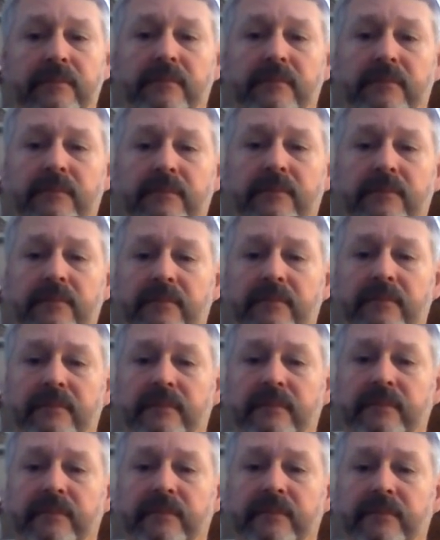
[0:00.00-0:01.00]

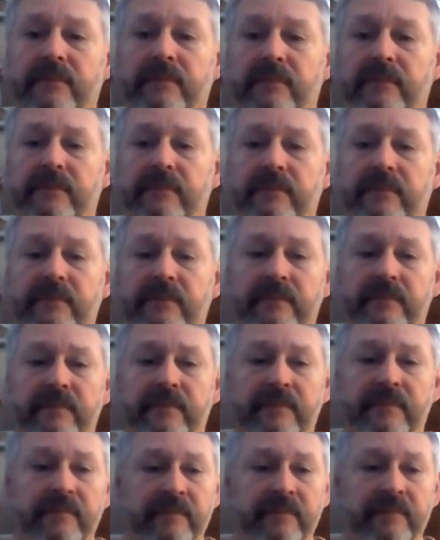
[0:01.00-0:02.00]

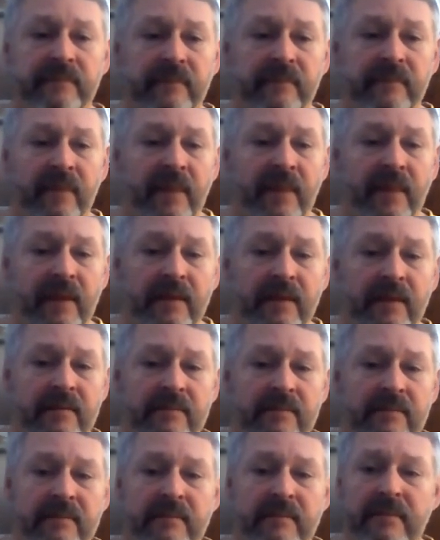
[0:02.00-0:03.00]

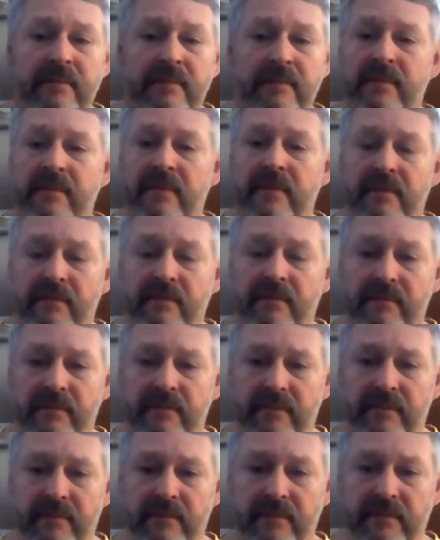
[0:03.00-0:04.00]

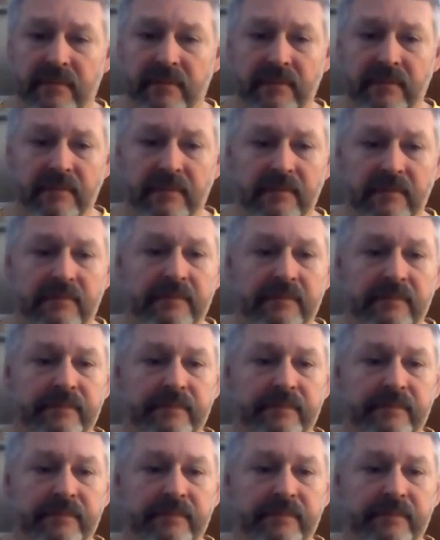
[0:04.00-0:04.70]
This person isn't speaking.